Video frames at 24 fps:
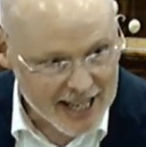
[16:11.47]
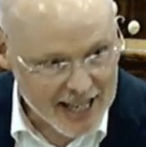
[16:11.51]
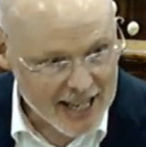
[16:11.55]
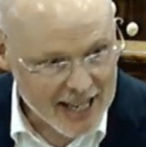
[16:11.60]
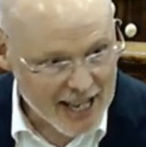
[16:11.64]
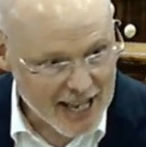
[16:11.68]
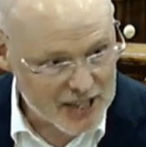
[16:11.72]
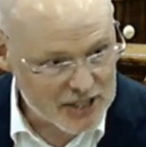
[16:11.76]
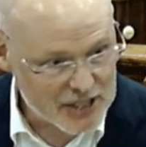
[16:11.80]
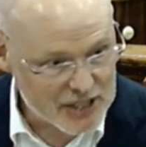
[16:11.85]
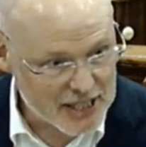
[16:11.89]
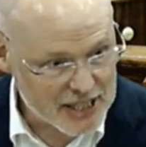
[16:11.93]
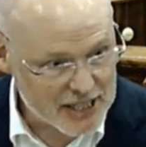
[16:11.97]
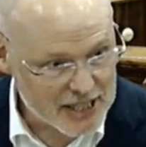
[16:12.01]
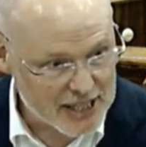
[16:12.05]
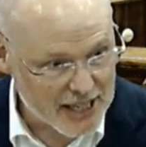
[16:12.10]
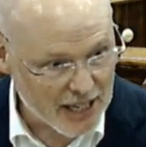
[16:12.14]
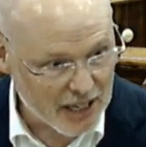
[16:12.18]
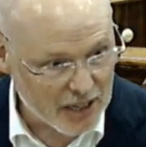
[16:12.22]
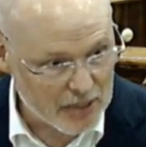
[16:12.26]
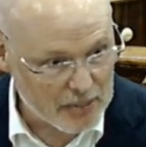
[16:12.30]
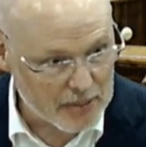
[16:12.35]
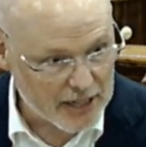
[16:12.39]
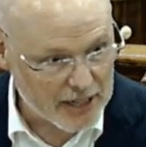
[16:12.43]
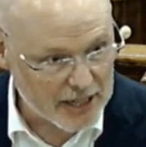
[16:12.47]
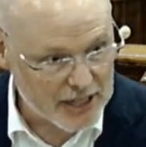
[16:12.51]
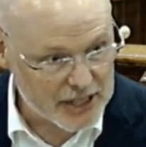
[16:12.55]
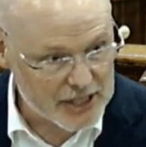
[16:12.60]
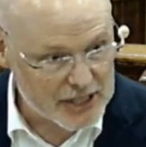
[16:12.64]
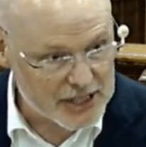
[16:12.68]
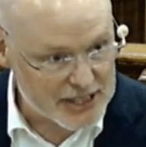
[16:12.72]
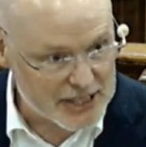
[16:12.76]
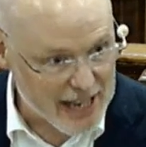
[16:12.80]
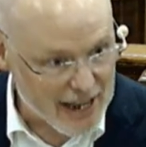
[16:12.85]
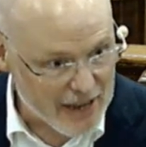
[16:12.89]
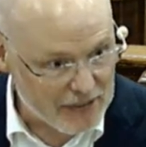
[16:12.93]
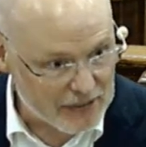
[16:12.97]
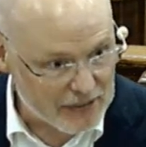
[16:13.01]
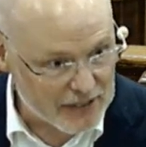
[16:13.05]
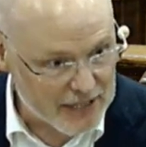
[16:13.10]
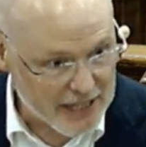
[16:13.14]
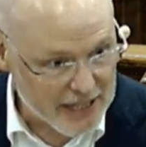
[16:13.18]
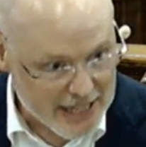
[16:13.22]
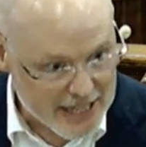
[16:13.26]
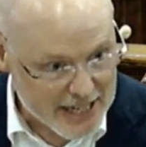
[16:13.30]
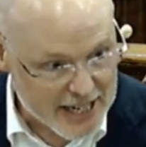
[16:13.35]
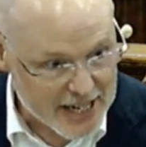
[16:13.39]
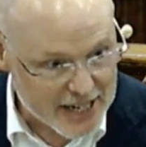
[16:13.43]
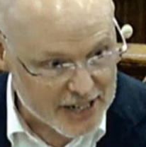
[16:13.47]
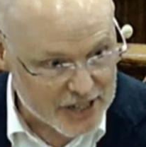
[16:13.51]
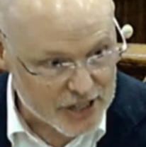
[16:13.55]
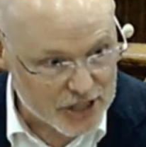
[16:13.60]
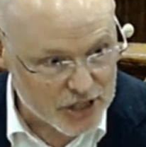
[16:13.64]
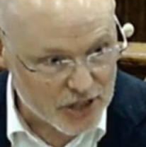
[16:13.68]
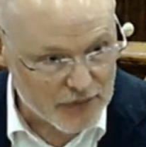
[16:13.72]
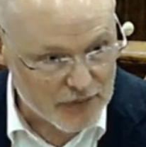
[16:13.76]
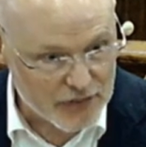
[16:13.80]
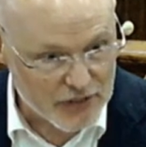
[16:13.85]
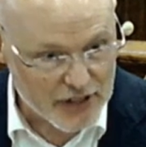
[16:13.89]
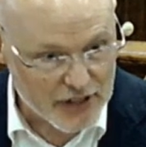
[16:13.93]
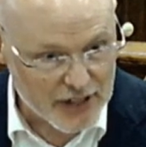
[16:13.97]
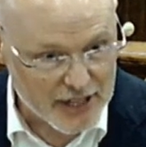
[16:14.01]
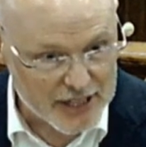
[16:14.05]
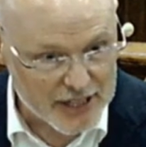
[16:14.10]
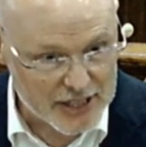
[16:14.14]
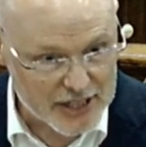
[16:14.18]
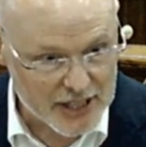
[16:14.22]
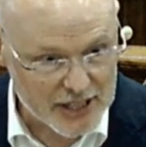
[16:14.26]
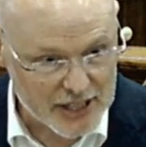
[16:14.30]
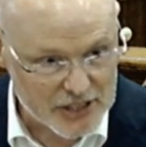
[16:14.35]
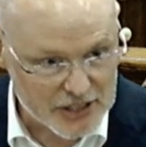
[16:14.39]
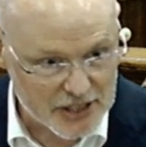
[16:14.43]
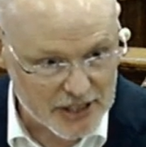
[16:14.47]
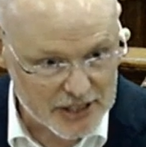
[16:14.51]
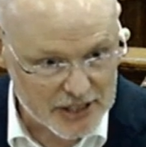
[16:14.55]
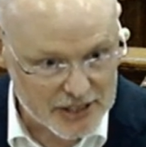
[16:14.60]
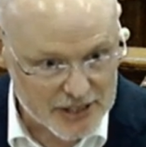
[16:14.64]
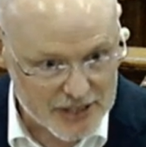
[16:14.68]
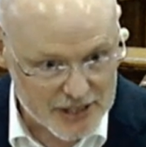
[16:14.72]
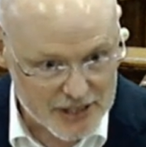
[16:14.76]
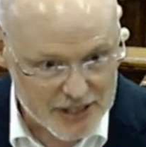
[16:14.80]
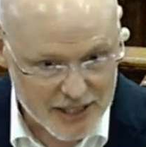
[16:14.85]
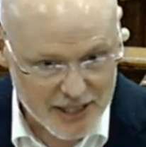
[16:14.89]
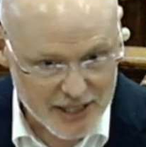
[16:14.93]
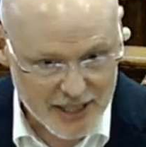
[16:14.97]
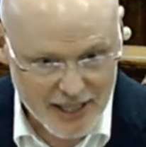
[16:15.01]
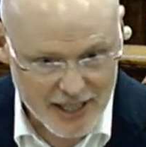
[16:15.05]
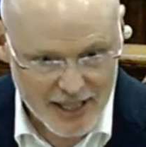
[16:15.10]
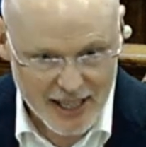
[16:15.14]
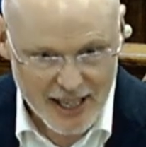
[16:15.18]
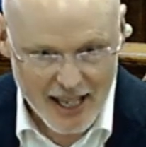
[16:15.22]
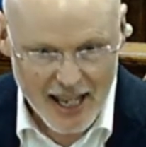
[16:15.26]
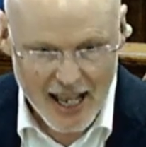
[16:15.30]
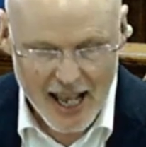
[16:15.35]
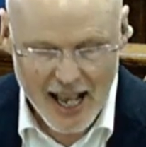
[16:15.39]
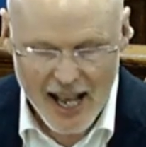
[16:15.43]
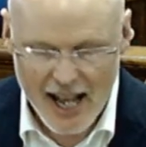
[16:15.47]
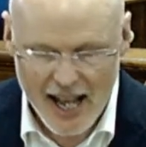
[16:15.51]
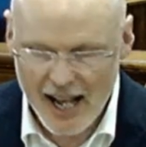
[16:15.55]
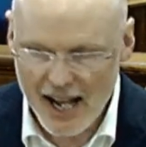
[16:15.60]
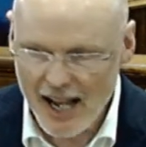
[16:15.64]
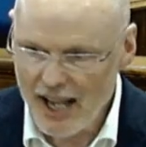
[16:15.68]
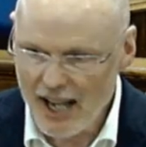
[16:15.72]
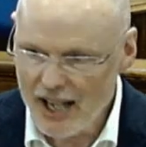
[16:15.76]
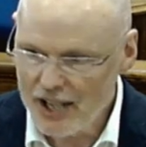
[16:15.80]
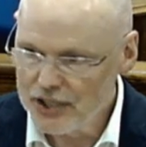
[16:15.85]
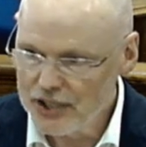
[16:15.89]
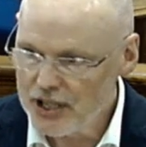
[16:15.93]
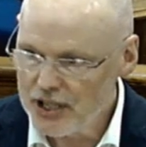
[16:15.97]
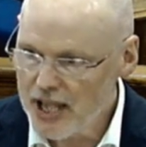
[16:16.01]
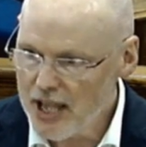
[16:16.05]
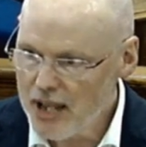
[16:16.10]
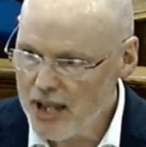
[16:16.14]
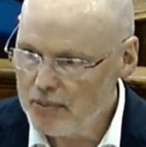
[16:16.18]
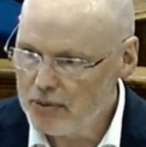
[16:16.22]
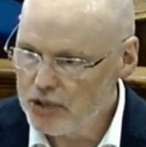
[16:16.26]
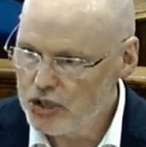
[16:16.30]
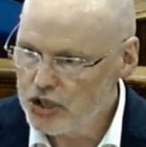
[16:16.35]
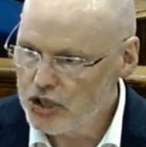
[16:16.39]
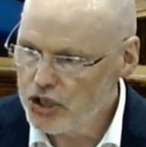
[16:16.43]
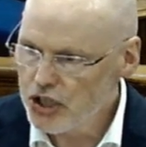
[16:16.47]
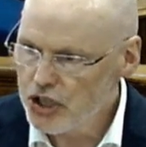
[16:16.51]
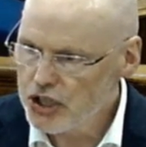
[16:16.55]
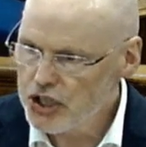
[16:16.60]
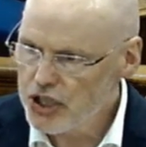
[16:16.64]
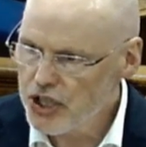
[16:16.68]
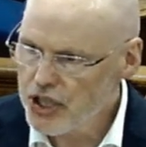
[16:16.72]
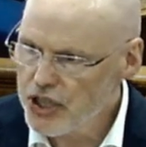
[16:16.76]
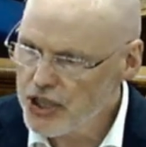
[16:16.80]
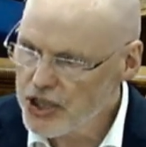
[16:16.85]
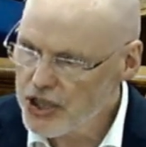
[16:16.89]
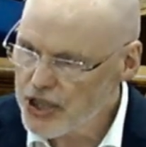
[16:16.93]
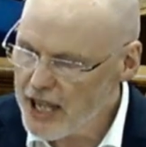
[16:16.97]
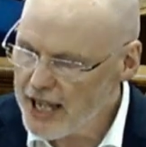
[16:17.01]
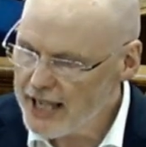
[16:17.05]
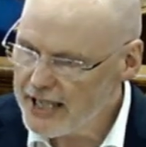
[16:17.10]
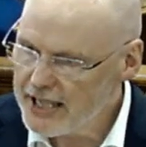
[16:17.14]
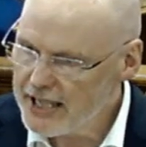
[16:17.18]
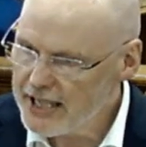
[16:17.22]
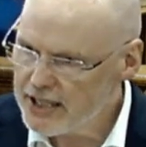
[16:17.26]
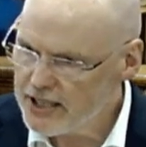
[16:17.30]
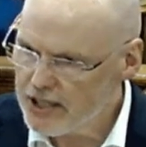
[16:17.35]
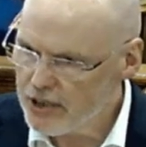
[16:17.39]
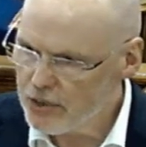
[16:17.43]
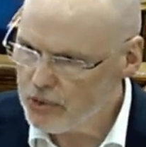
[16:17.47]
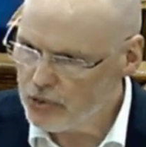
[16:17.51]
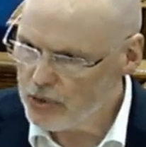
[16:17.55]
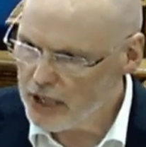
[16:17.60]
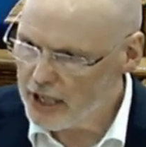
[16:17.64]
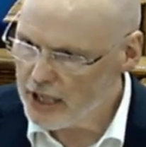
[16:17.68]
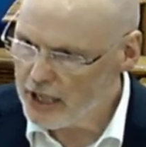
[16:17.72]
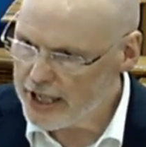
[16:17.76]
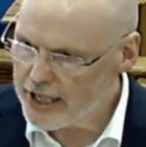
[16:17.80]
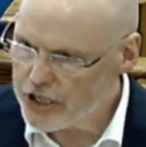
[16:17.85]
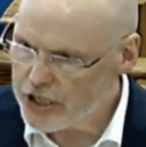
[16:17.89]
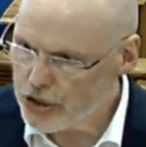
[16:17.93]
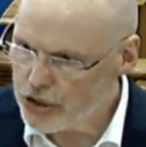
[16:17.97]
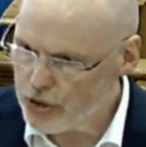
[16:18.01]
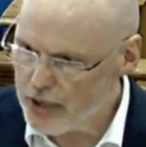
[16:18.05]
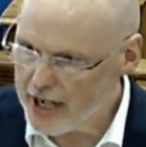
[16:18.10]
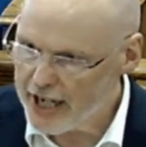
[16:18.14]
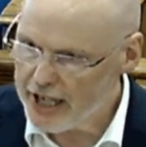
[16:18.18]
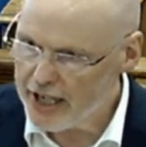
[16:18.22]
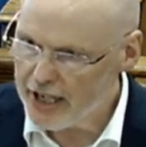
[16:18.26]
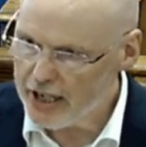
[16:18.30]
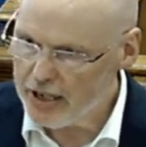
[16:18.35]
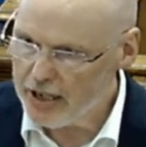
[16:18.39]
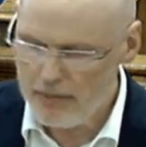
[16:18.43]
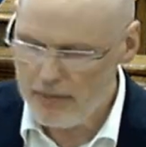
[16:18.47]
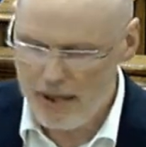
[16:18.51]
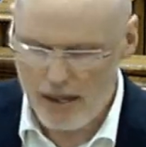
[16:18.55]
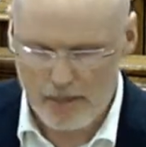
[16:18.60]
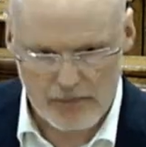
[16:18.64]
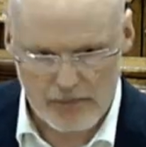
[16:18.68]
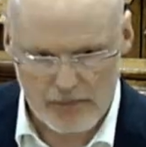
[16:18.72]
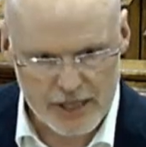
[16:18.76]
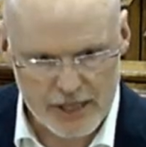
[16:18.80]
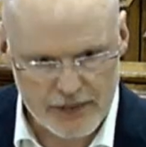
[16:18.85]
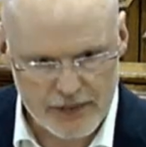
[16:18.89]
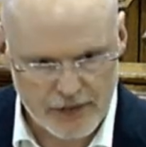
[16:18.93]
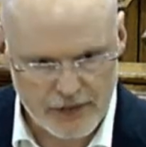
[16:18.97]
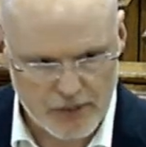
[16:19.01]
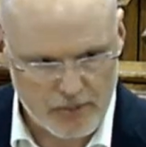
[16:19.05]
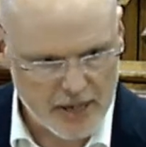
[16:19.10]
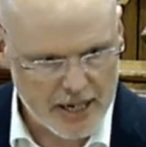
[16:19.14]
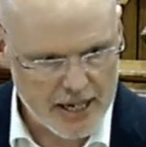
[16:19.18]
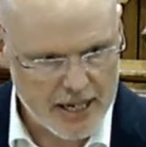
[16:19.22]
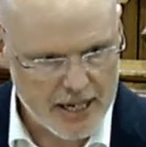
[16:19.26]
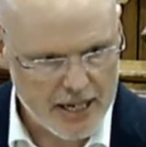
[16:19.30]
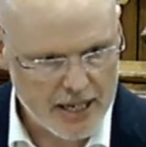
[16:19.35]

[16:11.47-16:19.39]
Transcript: as they celebrated 70 years of their existence. And it was just things that really triggered memories for me.